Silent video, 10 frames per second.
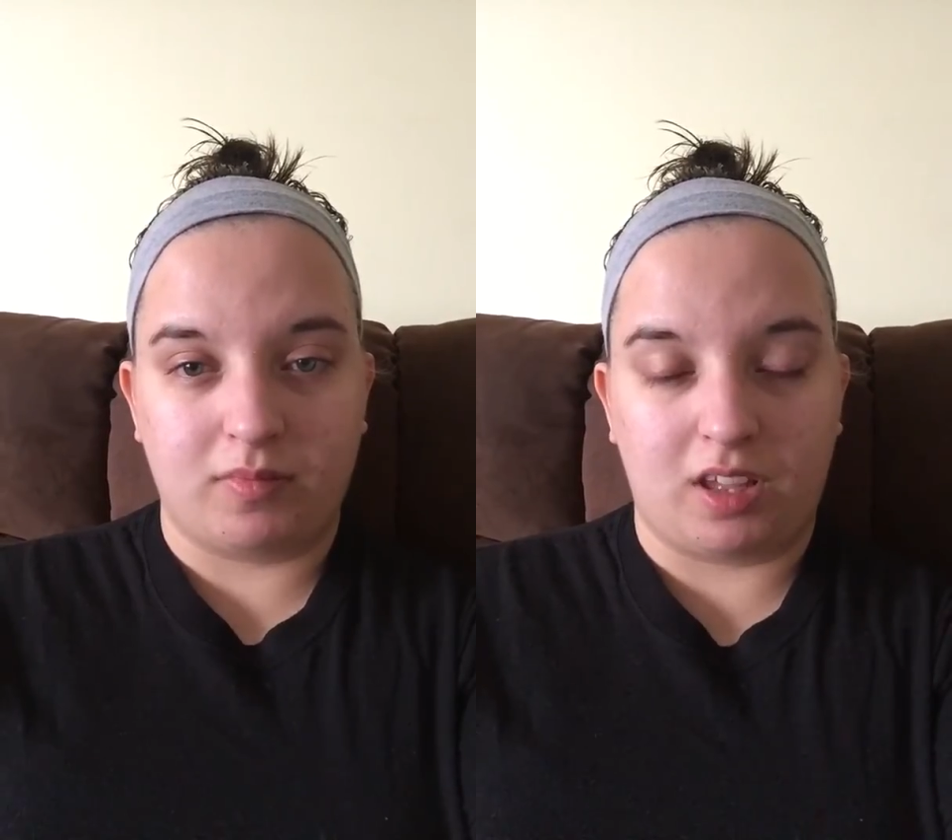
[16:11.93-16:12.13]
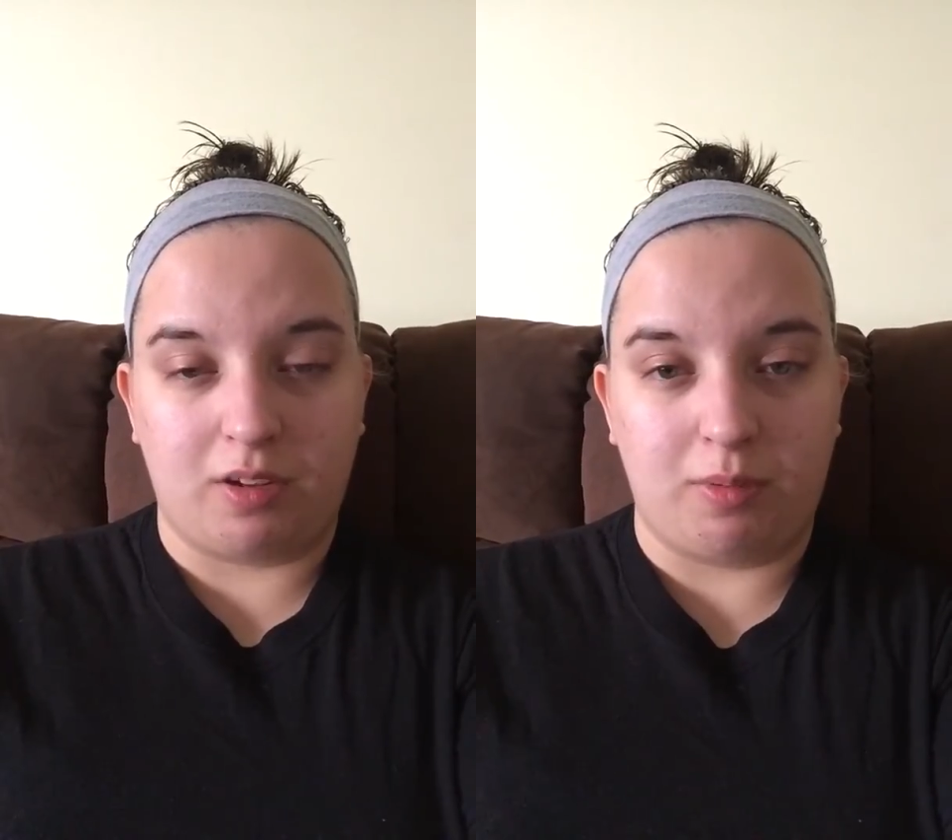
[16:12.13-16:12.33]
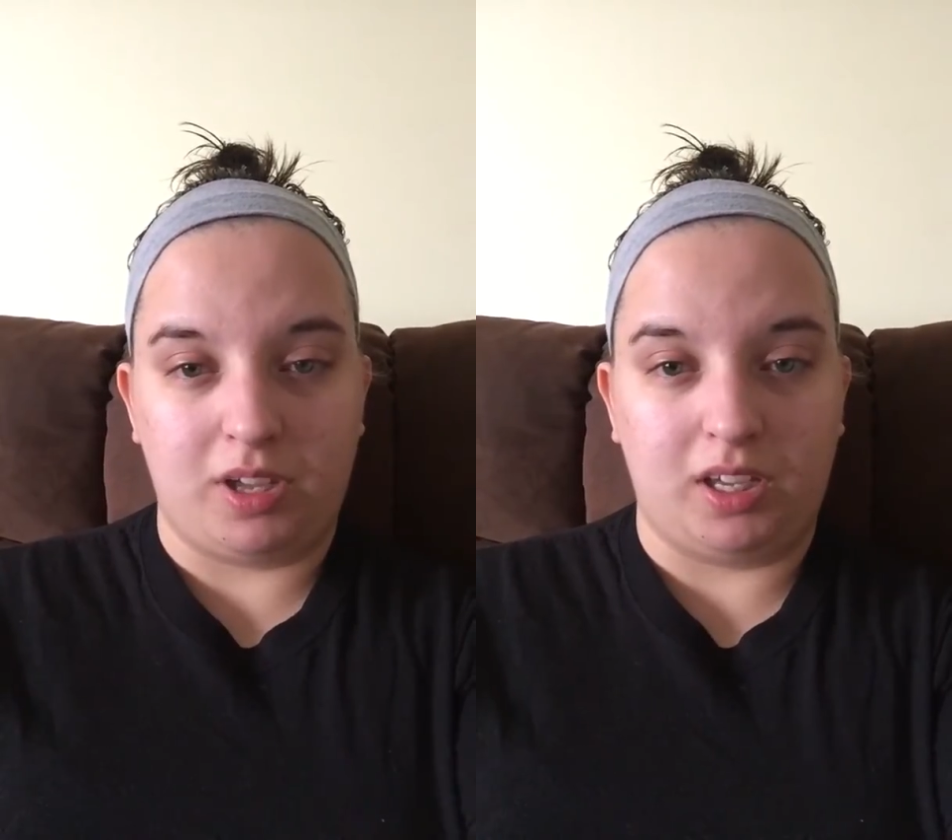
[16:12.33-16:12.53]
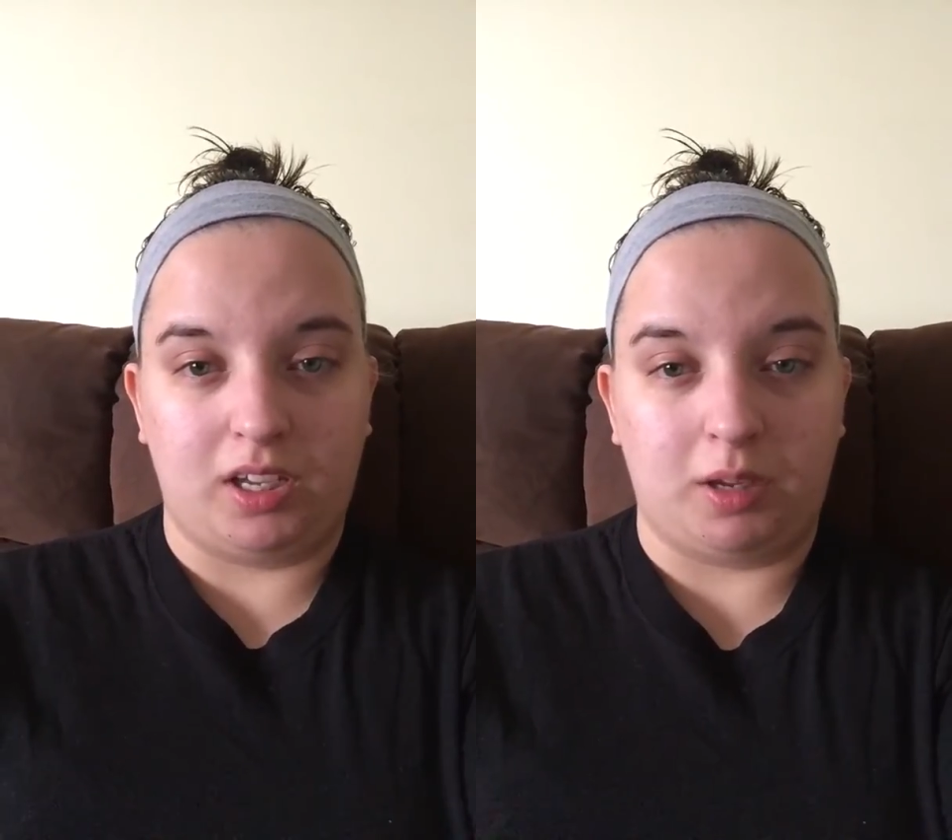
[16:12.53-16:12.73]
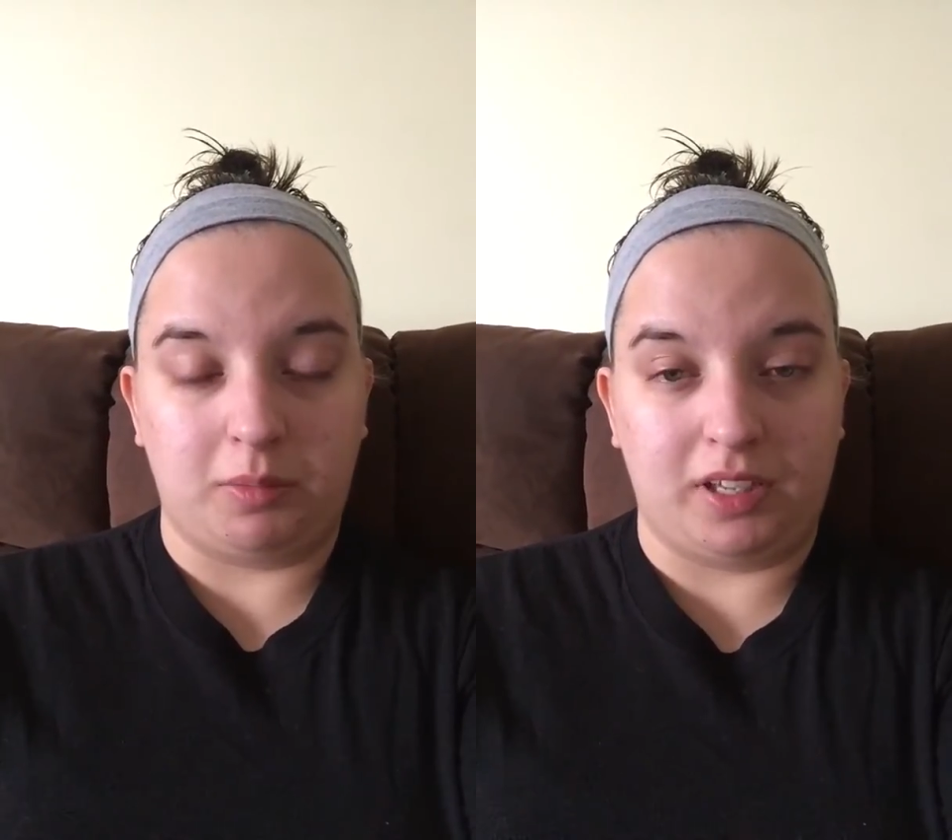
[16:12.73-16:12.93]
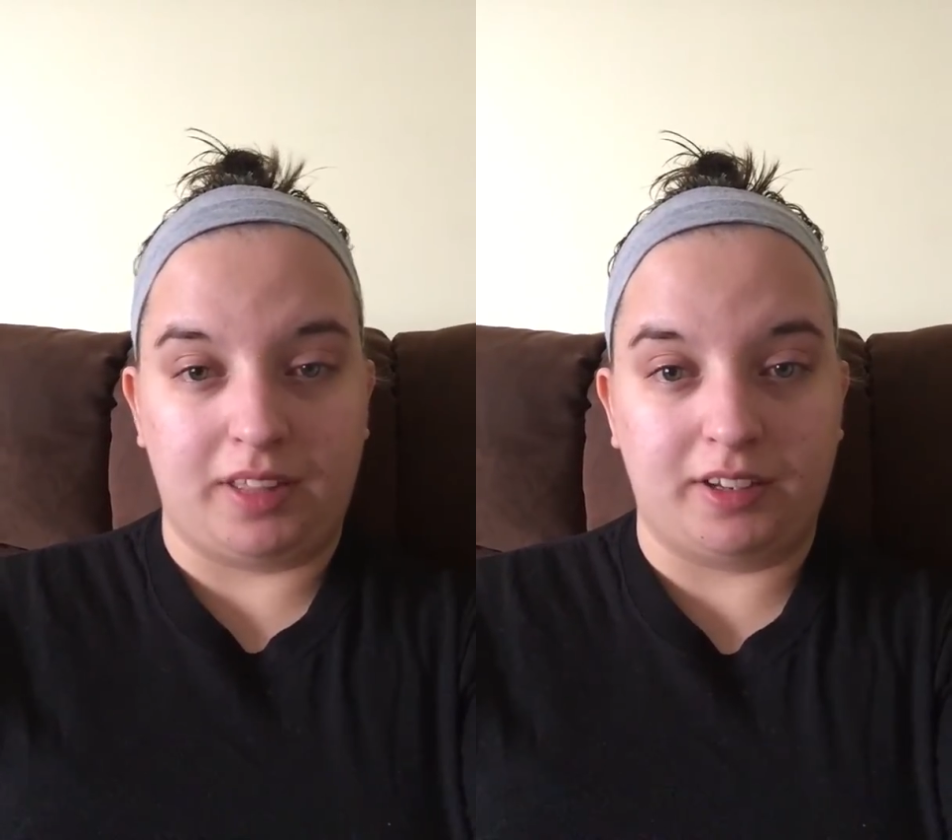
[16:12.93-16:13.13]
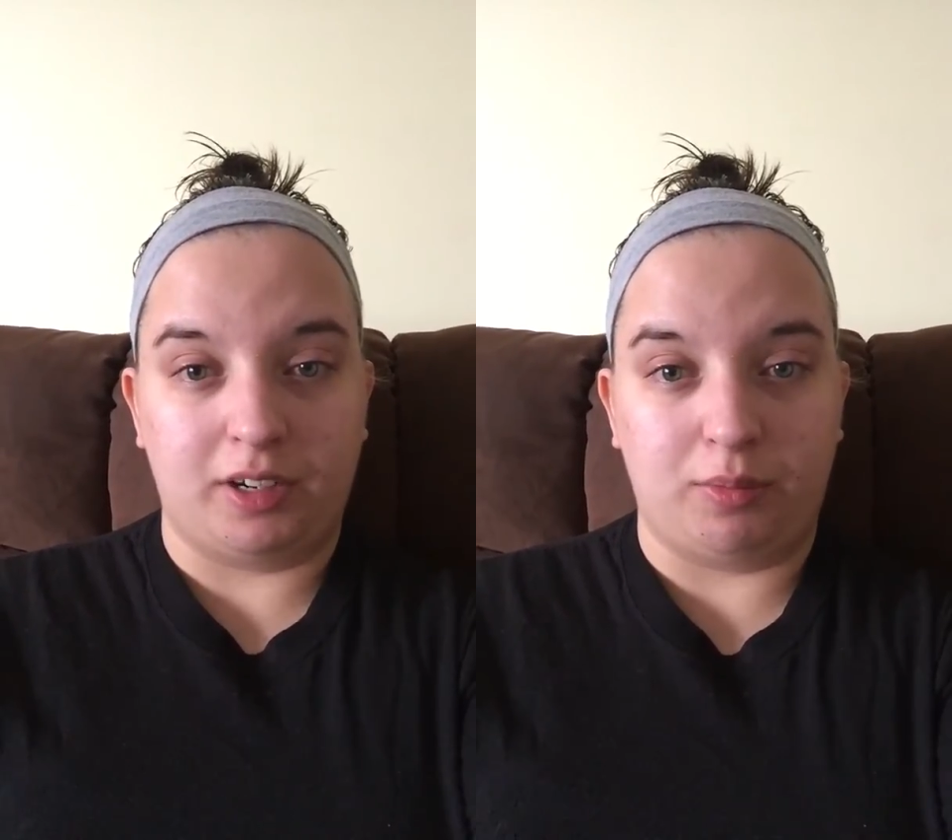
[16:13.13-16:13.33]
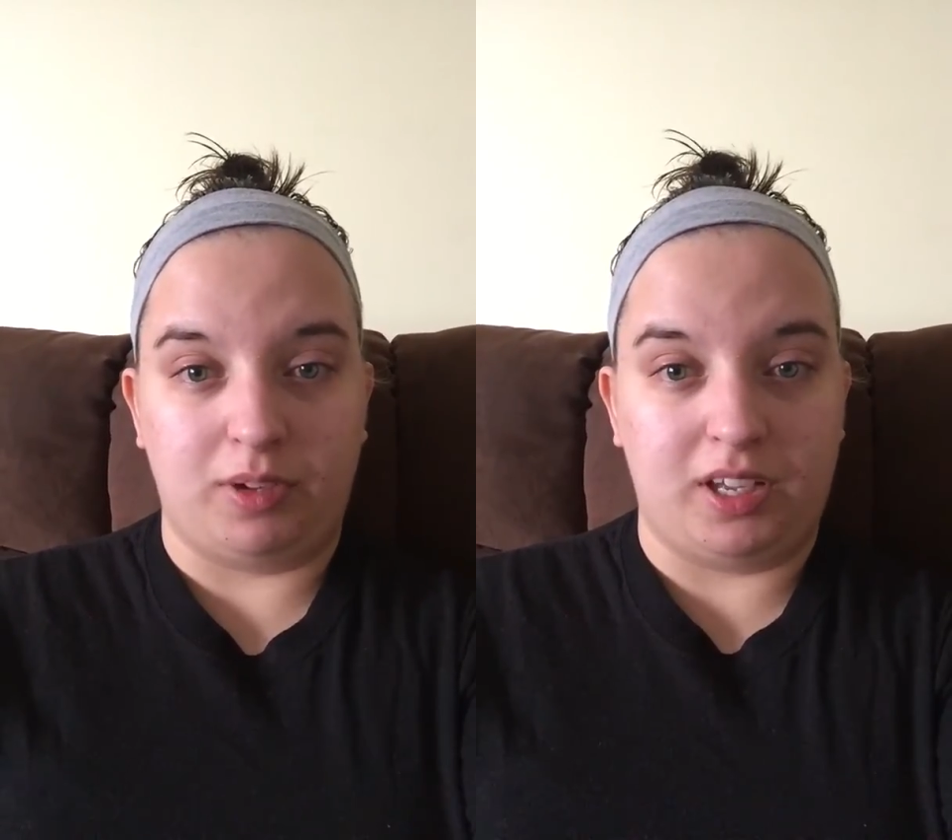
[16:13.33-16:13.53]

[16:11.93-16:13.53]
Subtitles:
And we can come together and we